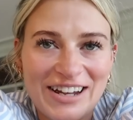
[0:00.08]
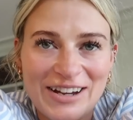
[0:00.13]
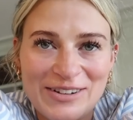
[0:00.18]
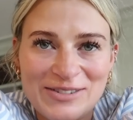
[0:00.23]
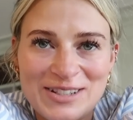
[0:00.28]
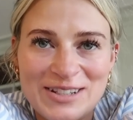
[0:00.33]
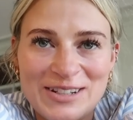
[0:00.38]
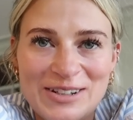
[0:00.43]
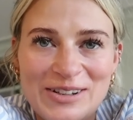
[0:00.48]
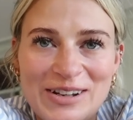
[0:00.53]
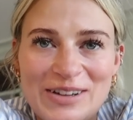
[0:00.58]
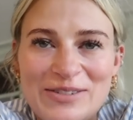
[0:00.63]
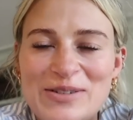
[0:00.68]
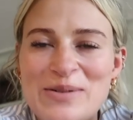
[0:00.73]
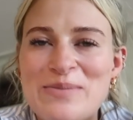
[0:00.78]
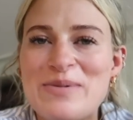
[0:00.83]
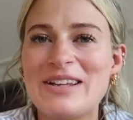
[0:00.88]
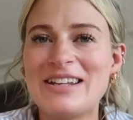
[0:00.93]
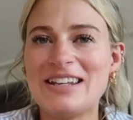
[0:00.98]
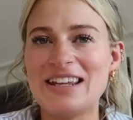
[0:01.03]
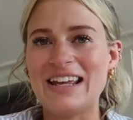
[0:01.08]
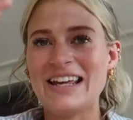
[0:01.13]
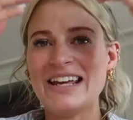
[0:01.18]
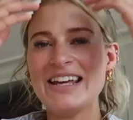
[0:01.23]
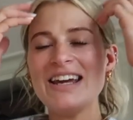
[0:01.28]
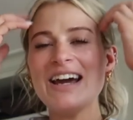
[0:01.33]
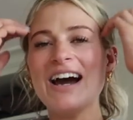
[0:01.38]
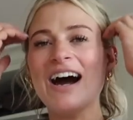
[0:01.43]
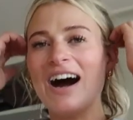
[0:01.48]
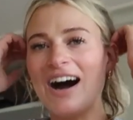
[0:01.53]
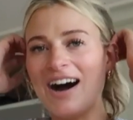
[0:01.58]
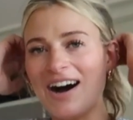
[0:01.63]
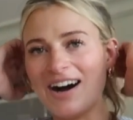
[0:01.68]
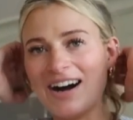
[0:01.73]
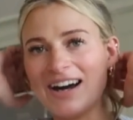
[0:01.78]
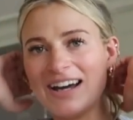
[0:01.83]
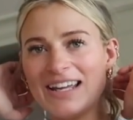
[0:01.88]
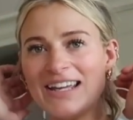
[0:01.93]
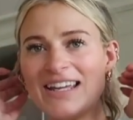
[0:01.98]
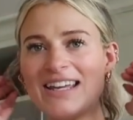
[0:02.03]
afternoon, everybody.
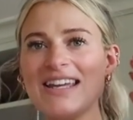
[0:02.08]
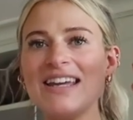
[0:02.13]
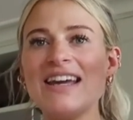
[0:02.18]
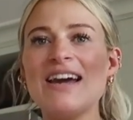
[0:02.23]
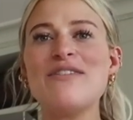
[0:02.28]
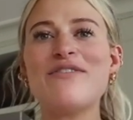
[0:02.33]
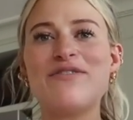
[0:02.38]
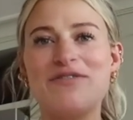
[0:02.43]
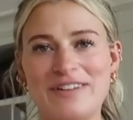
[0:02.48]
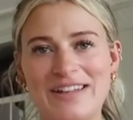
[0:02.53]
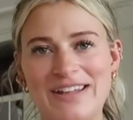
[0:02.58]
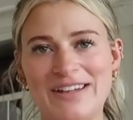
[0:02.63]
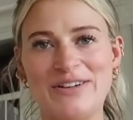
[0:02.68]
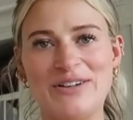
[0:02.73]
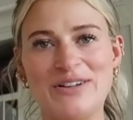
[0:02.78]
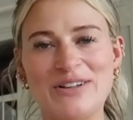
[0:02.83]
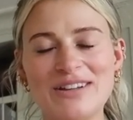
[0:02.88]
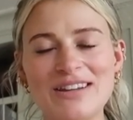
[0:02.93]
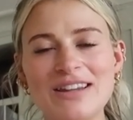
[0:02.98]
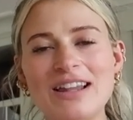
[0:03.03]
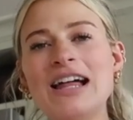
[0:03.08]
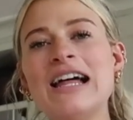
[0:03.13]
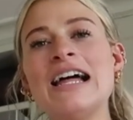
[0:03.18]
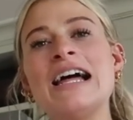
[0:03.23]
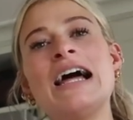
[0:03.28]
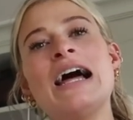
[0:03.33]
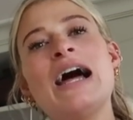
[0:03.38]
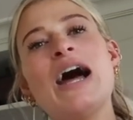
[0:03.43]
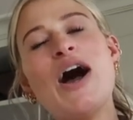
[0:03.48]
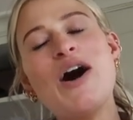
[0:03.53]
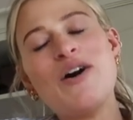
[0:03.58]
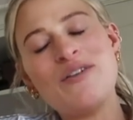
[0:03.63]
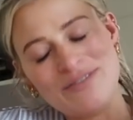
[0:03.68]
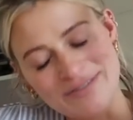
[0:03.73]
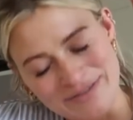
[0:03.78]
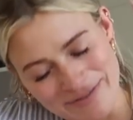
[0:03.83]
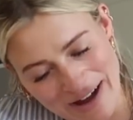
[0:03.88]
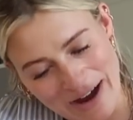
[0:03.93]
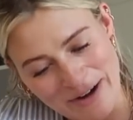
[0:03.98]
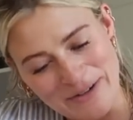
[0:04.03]
I feel
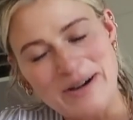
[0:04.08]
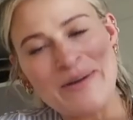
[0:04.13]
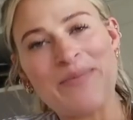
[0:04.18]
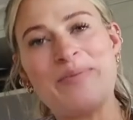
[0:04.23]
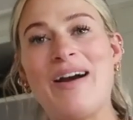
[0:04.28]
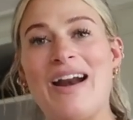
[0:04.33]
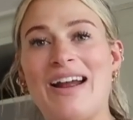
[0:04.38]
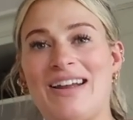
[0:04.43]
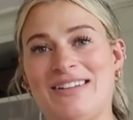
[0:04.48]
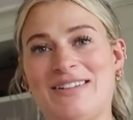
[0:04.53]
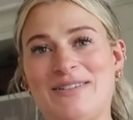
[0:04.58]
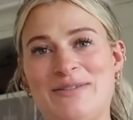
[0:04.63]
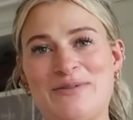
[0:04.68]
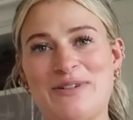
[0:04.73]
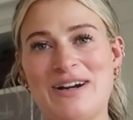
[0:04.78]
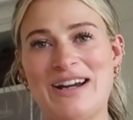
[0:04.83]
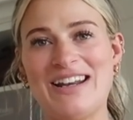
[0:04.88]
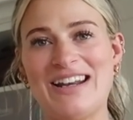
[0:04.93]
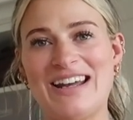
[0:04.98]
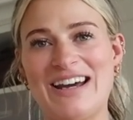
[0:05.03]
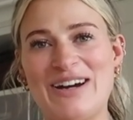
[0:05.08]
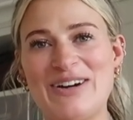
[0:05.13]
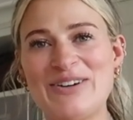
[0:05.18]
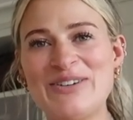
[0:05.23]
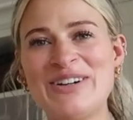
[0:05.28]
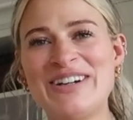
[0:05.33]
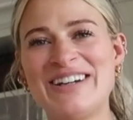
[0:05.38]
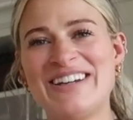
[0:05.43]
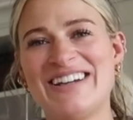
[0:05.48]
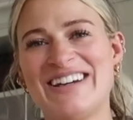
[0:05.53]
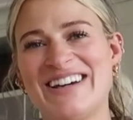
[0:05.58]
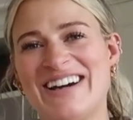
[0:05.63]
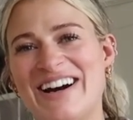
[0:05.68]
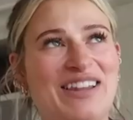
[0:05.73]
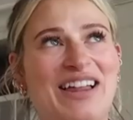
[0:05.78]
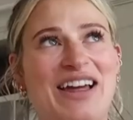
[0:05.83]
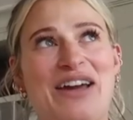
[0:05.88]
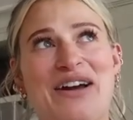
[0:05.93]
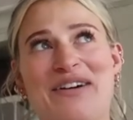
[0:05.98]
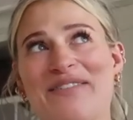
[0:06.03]
very pregnant right now.
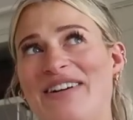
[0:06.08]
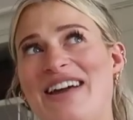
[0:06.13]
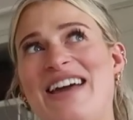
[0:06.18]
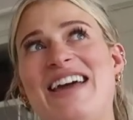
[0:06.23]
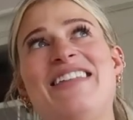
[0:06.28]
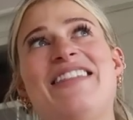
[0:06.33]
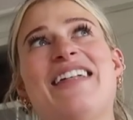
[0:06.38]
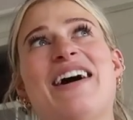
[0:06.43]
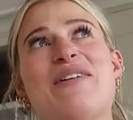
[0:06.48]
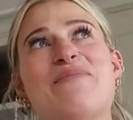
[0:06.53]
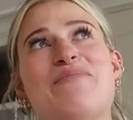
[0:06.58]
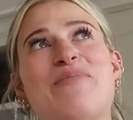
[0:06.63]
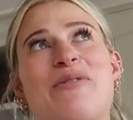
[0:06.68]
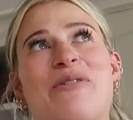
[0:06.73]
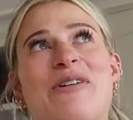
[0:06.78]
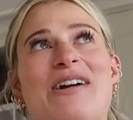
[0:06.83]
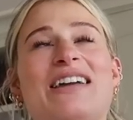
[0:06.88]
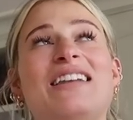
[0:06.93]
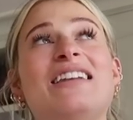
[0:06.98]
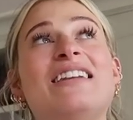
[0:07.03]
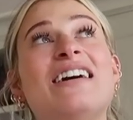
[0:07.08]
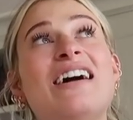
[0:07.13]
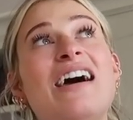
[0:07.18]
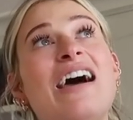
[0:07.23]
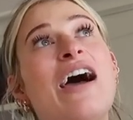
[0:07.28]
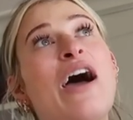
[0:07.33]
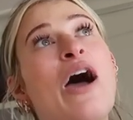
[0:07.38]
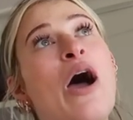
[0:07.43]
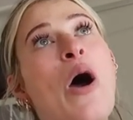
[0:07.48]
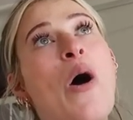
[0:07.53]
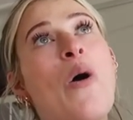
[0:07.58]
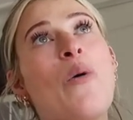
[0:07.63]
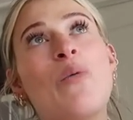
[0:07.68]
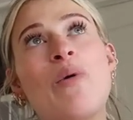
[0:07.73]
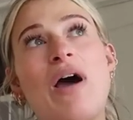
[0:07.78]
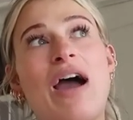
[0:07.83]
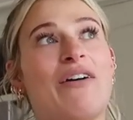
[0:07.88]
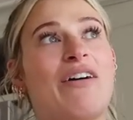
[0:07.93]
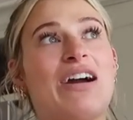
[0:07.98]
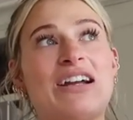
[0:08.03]
Like I've hit that point
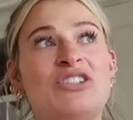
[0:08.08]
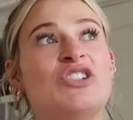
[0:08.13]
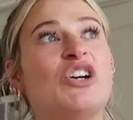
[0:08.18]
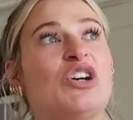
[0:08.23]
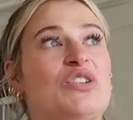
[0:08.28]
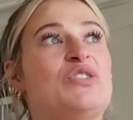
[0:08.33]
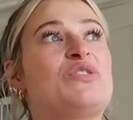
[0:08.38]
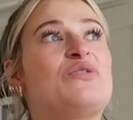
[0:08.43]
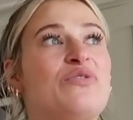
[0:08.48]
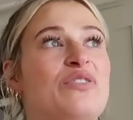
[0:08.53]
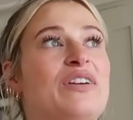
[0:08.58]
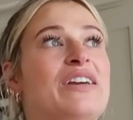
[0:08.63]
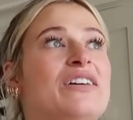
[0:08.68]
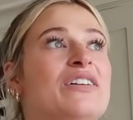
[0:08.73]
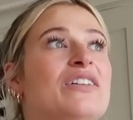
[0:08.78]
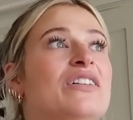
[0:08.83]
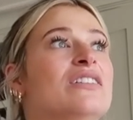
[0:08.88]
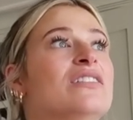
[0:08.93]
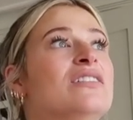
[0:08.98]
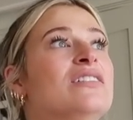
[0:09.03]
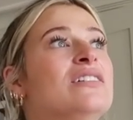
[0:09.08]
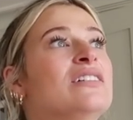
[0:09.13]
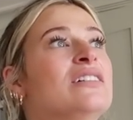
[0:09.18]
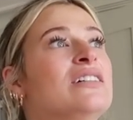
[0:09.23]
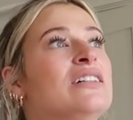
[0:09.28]
where I just feel